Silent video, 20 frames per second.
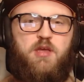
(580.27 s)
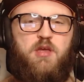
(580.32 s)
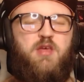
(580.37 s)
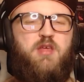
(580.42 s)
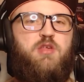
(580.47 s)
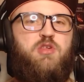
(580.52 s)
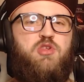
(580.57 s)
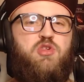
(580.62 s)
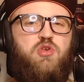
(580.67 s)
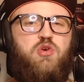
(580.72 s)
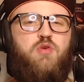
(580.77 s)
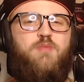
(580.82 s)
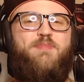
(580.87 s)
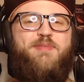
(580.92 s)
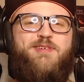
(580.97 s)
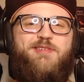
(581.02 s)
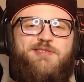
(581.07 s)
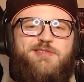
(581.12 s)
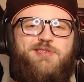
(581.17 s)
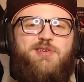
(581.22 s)

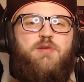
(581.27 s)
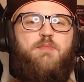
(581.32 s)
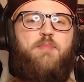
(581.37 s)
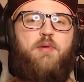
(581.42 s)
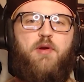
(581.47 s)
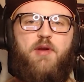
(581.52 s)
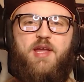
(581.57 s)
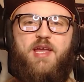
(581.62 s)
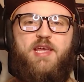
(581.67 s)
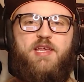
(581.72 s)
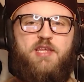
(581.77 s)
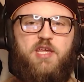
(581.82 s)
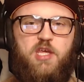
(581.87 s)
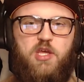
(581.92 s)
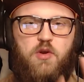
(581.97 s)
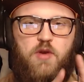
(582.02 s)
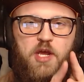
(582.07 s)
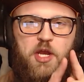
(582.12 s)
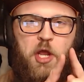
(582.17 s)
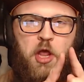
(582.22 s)
Super, super easy.
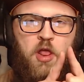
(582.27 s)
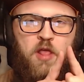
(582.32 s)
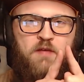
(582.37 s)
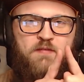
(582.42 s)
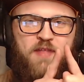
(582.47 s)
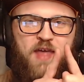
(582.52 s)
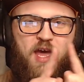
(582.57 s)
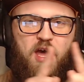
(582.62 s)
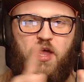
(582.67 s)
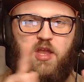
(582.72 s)
You get all of that